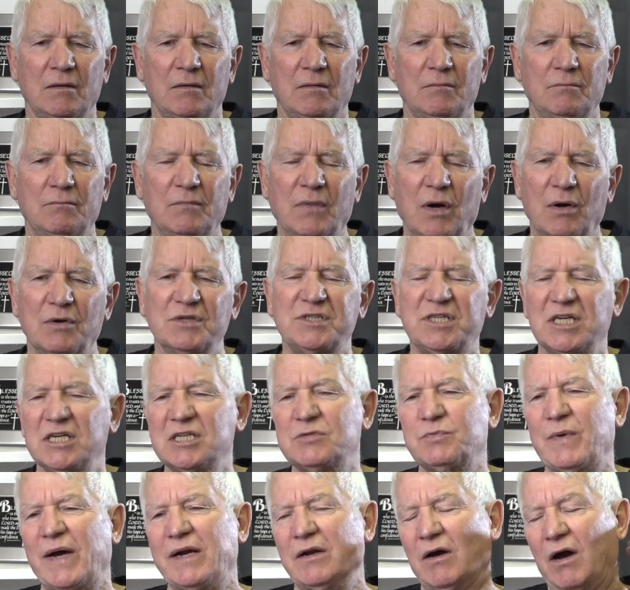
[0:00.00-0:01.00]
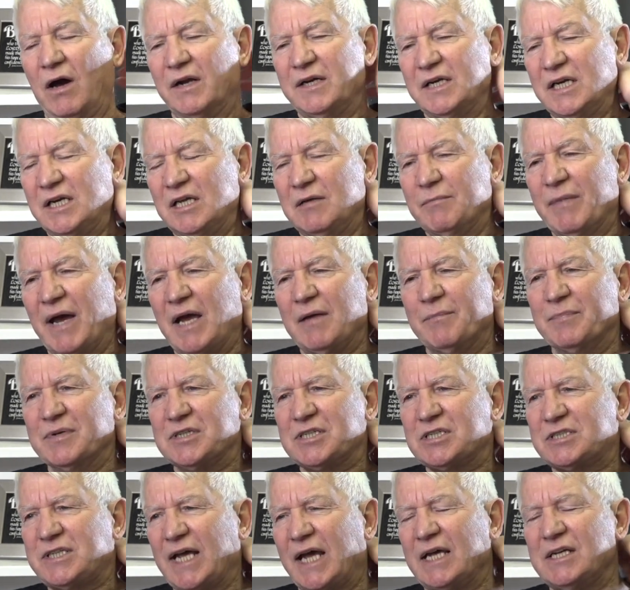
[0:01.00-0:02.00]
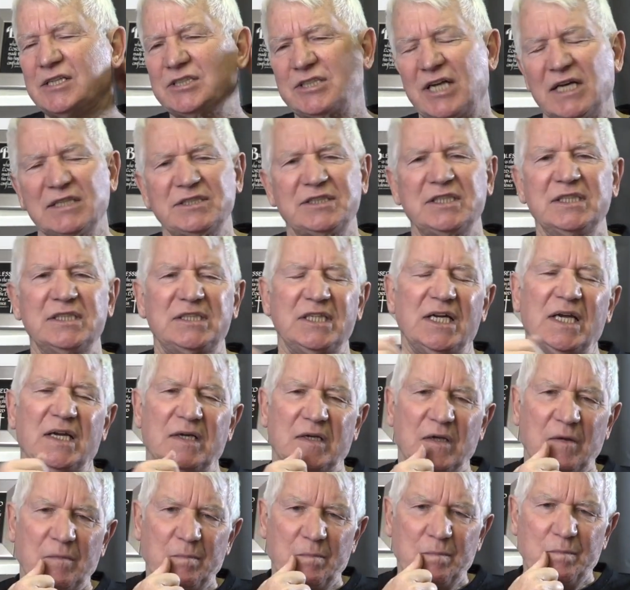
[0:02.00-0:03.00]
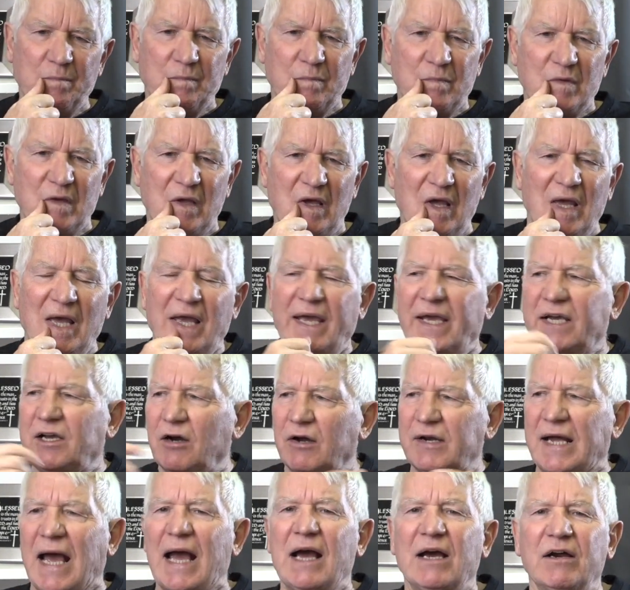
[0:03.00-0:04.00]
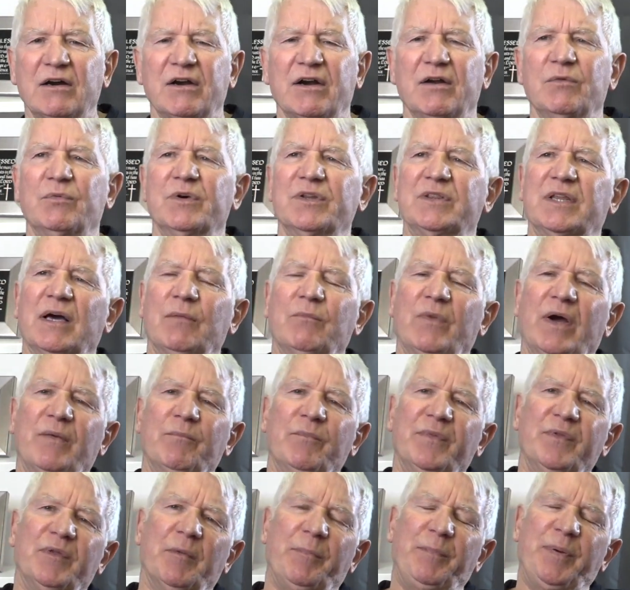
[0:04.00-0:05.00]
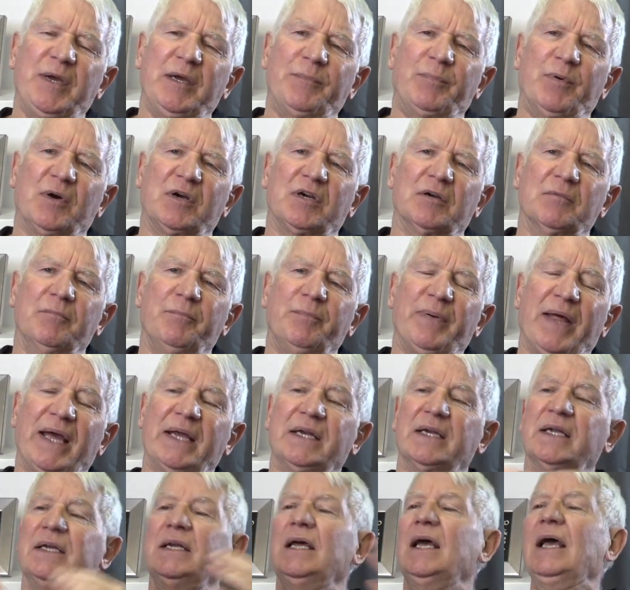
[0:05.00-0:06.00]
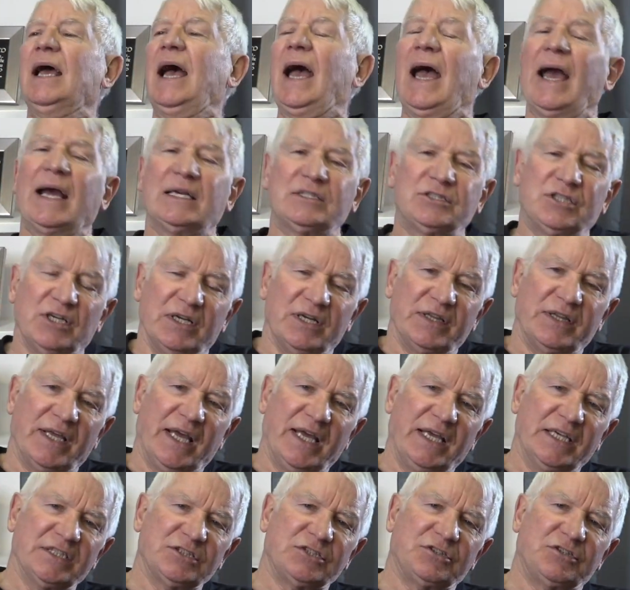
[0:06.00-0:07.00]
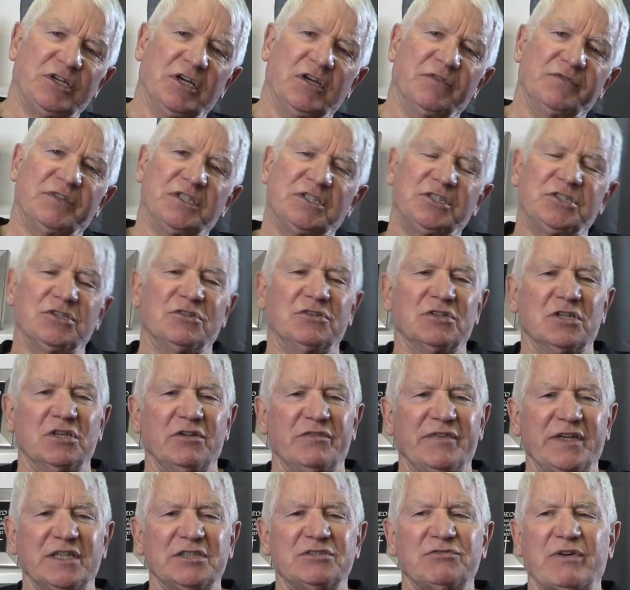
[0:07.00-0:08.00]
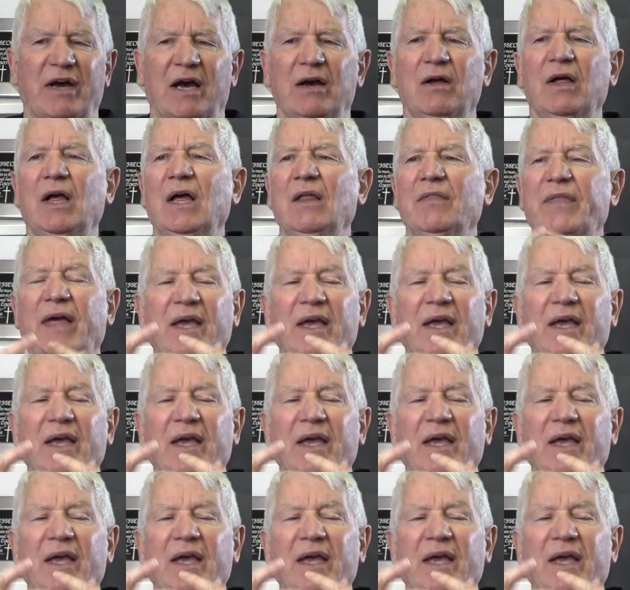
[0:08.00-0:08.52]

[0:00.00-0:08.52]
Moses went on and he made mistakes. Yes, he did. He got angry with them when the people complained. And actually, the history of the children of Israel, they